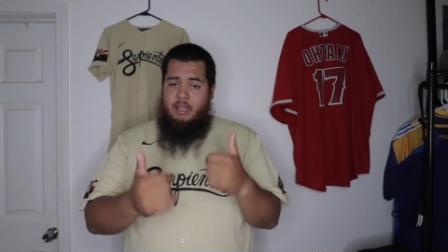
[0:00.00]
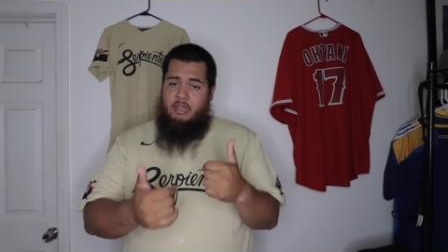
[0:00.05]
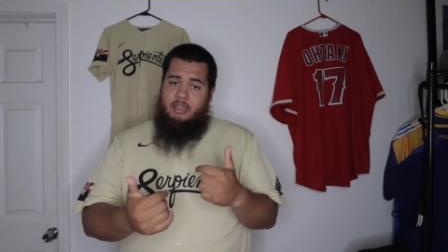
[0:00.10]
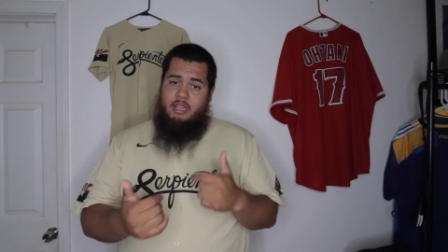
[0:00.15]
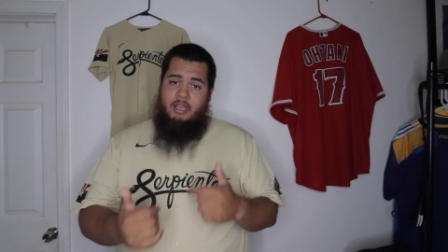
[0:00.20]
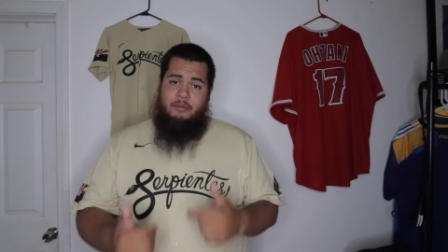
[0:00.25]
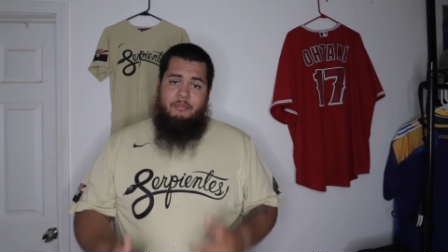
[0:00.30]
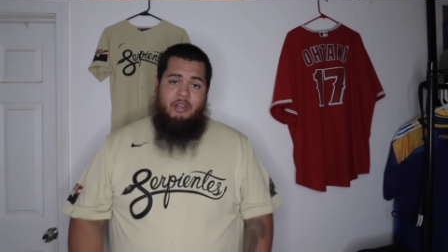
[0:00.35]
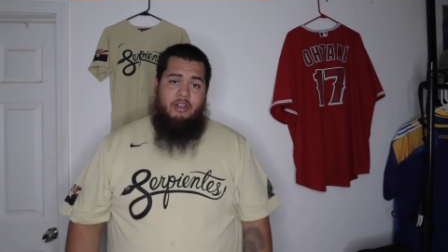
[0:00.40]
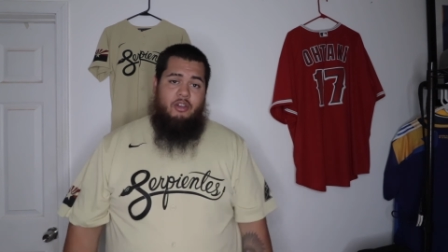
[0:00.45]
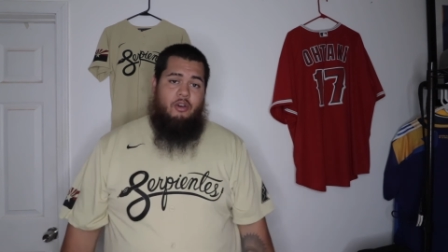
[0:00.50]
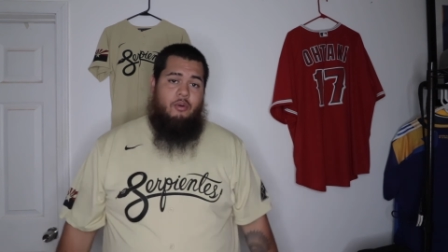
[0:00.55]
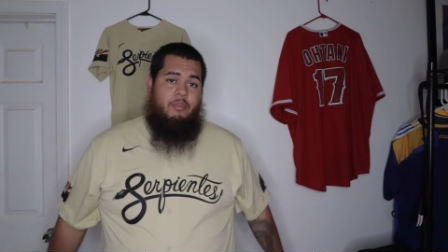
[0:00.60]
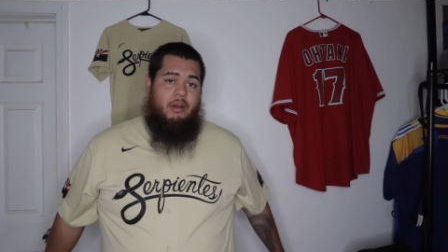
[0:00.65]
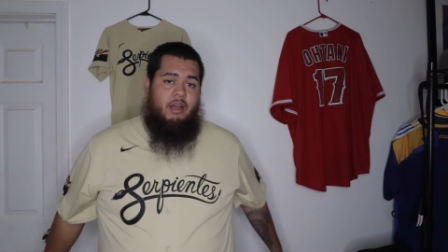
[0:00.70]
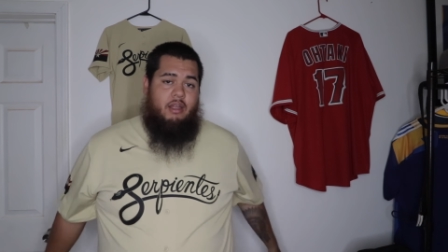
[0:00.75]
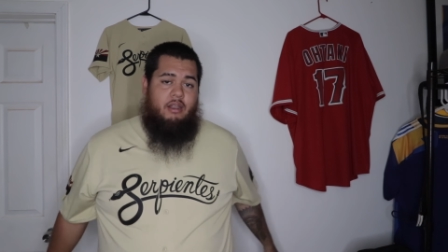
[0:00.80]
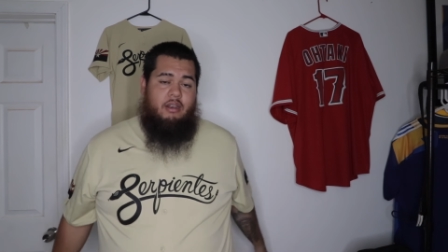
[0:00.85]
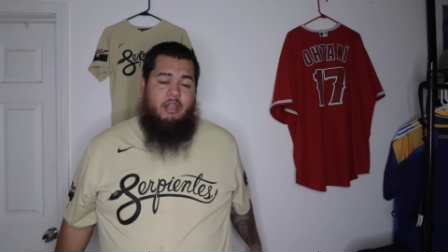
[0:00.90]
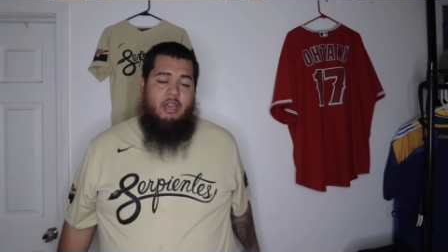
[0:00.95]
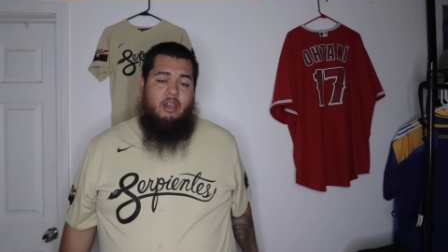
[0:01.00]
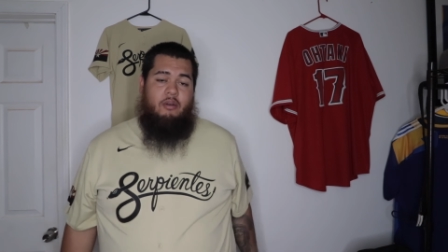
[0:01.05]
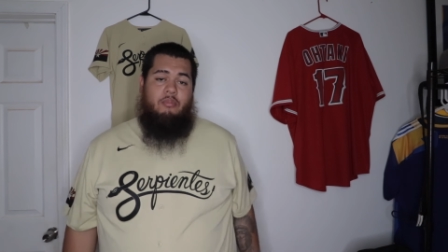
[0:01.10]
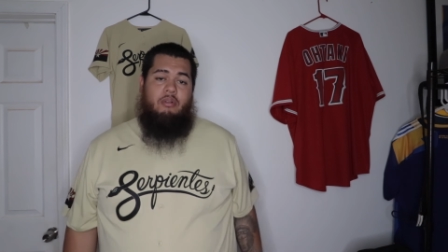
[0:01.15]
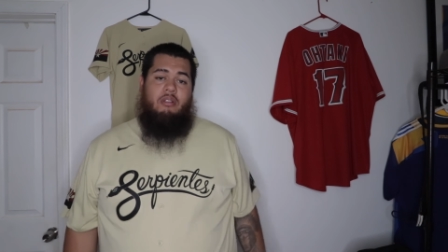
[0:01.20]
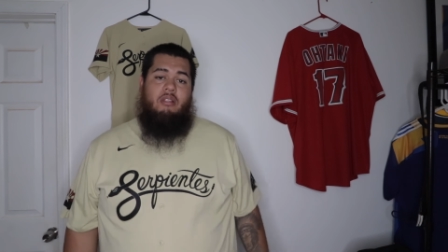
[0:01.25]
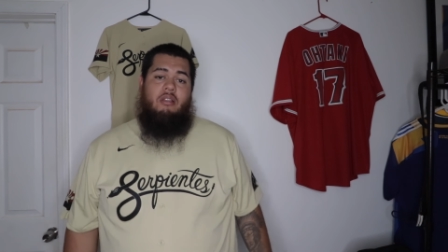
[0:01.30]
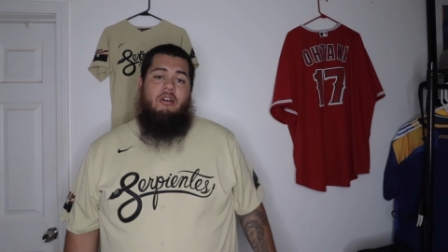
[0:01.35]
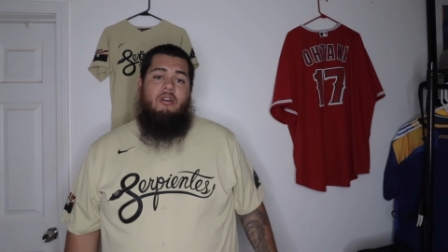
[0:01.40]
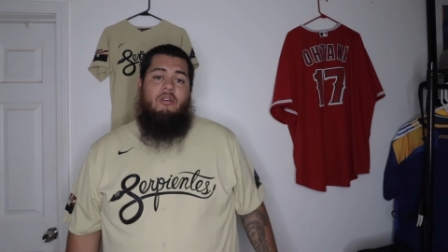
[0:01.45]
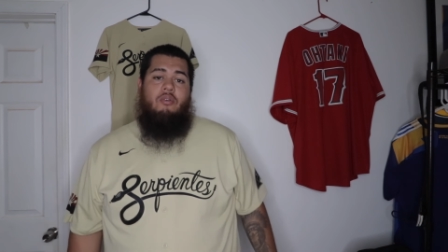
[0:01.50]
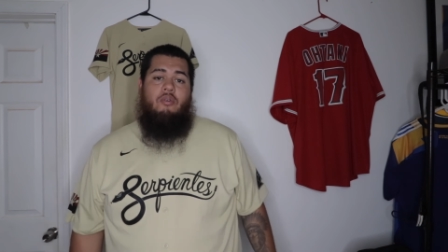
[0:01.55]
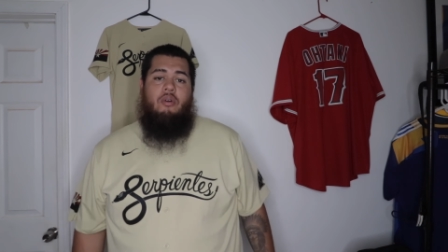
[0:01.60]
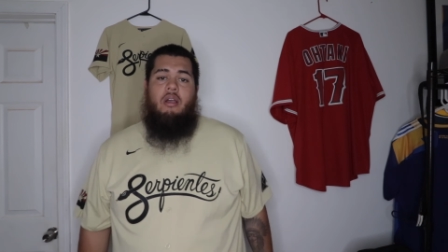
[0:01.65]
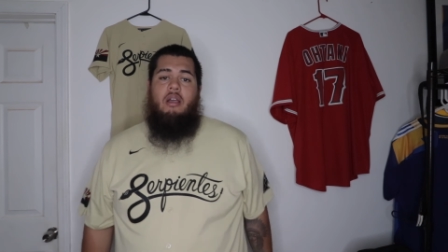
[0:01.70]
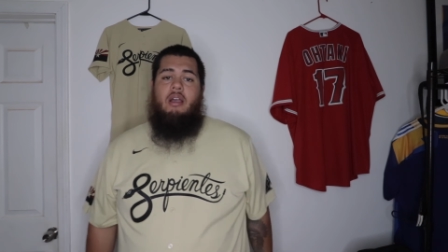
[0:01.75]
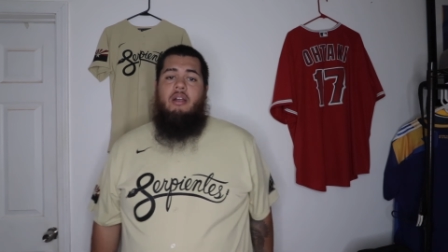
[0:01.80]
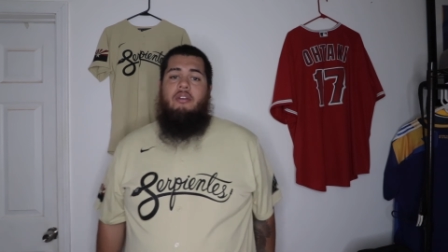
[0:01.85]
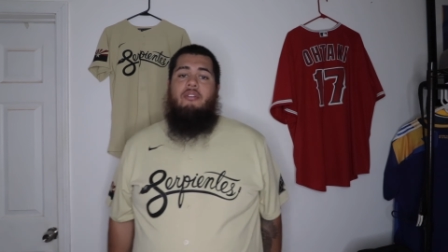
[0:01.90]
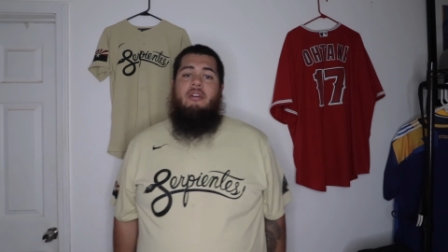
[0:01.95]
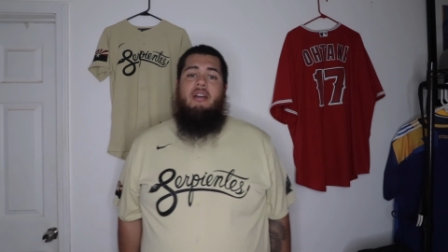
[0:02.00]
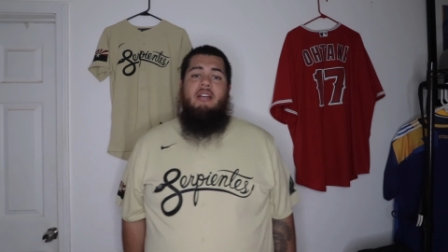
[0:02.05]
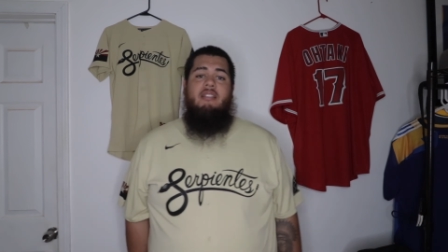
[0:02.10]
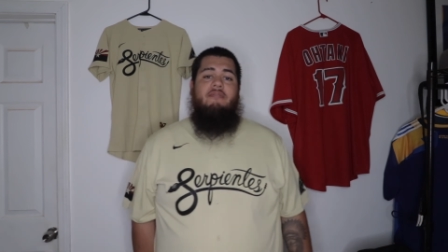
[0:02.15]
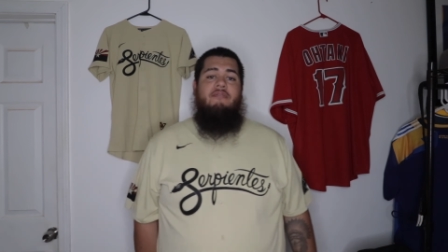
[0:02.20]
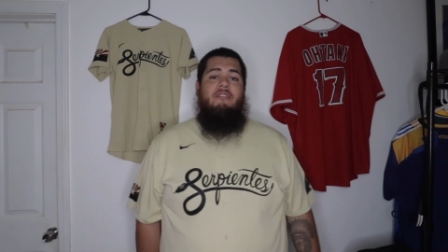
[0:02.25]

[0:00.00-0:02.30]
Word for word: Let me know down below how do you guys